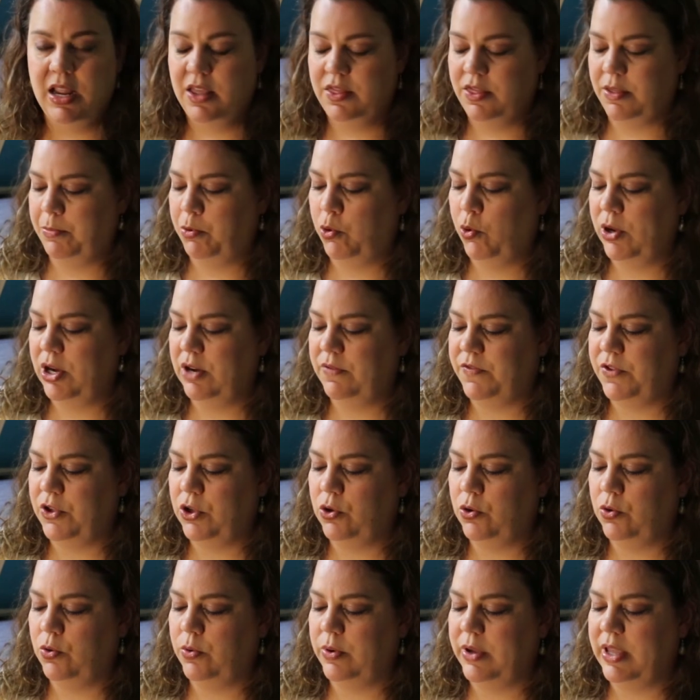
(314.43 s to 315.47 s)
the point of
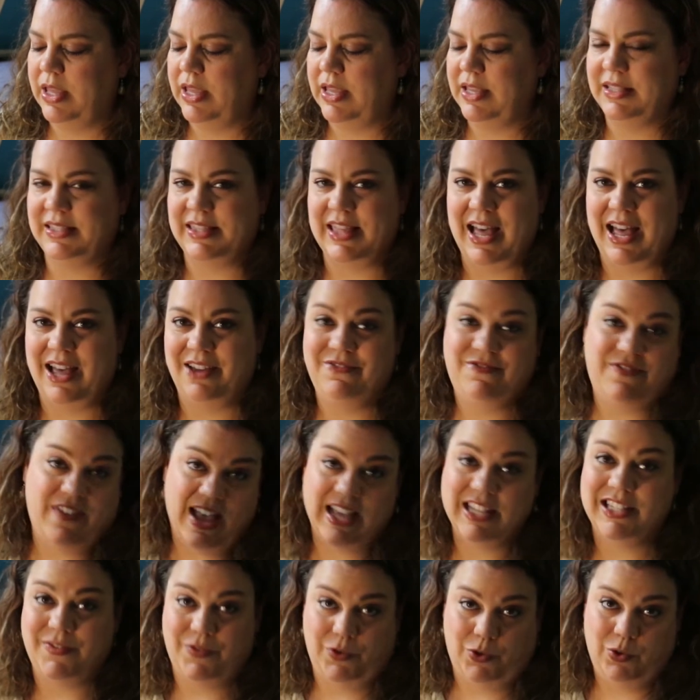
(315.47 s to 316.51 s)
view is that
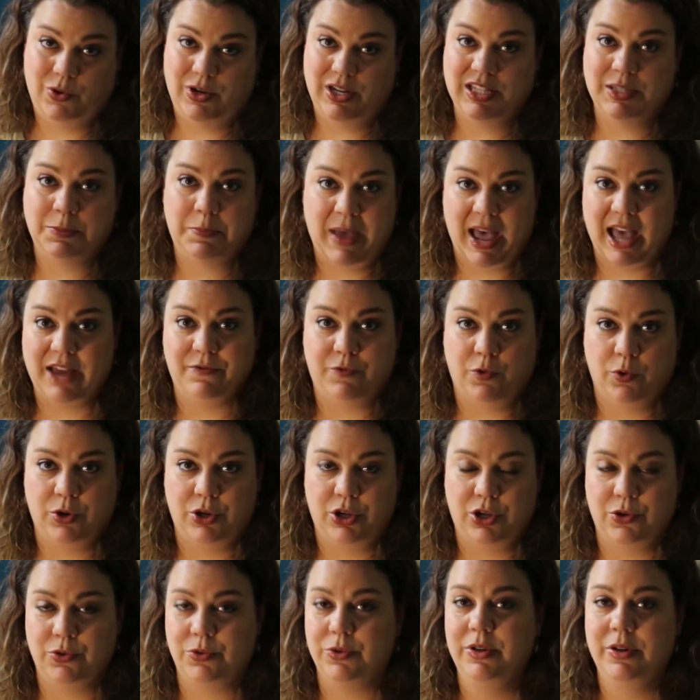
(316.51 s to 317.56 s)
fast food is bad for
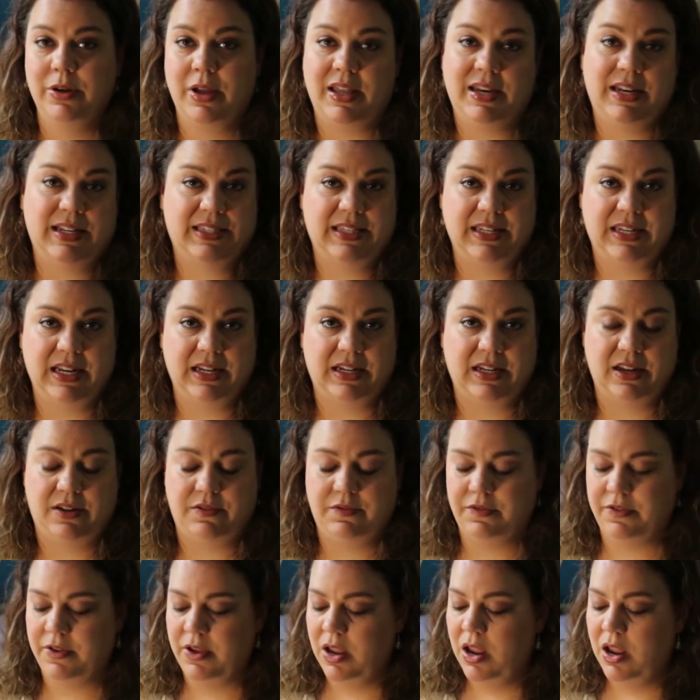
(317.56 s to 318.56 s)
you and it's addictive.